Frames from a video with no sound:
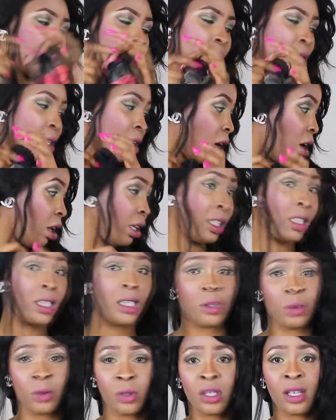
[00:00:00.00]
the, all of
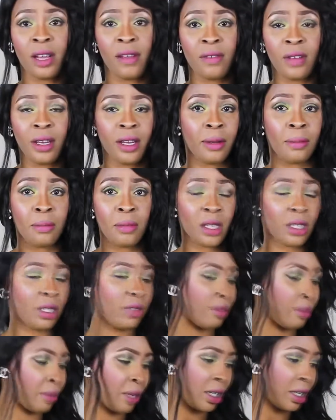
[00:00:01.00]
this was definitely a miss
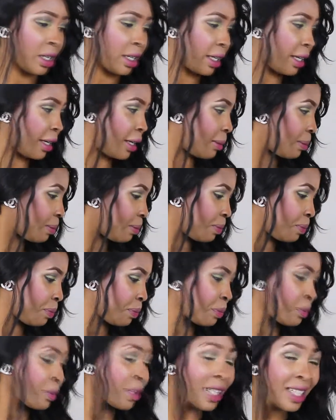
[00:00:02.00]
for me, not a hit.
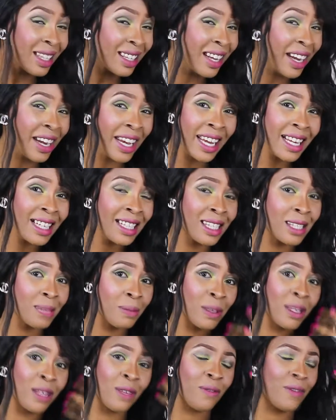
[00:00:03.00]
They're hits,
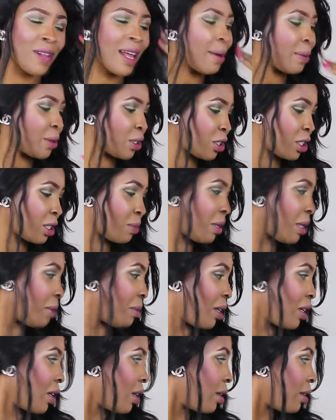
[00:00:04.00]
but the flower just made
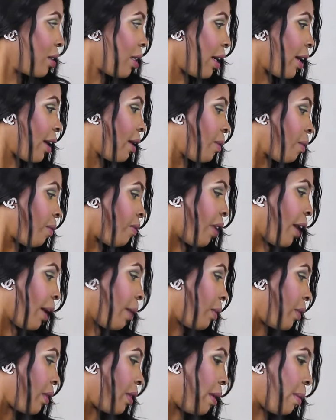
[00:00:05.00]
me not like
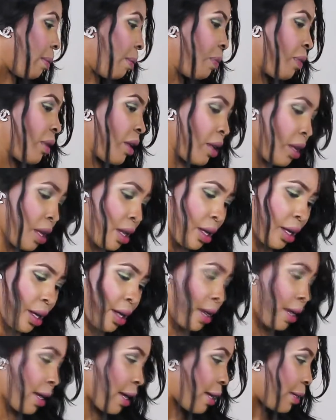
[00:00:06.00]
vibe with them
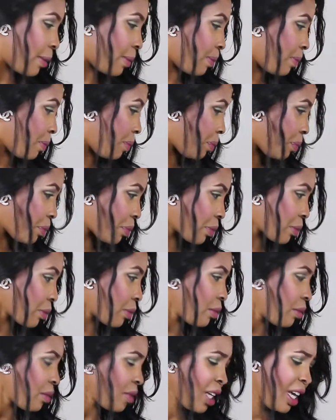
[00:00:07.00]
again.
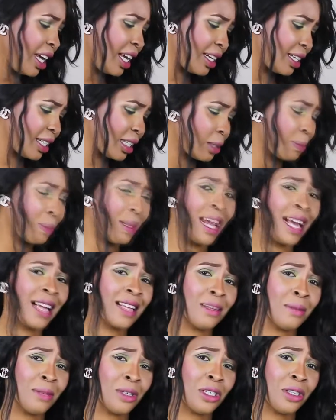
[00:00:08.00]
And this black,
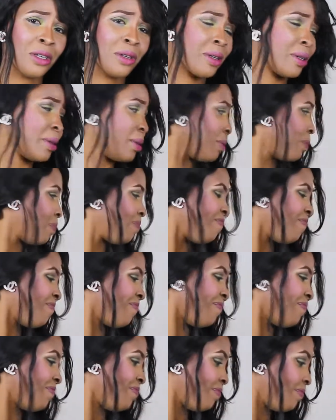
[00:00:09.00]
the material, mm
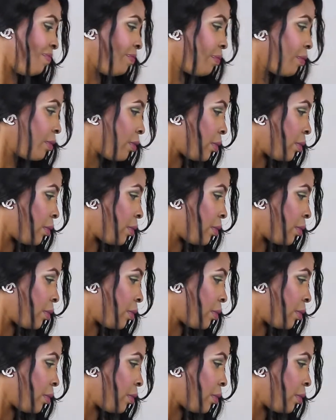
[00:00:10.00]
-mm.